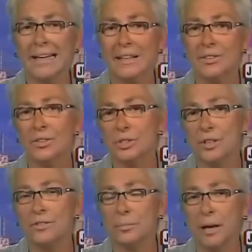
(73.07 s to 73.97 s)
isn't
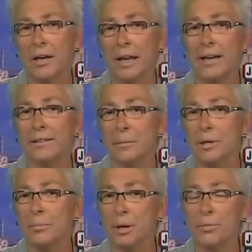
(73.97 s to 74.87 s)
just about
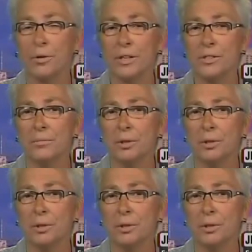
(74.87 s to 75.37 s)
academic preparation,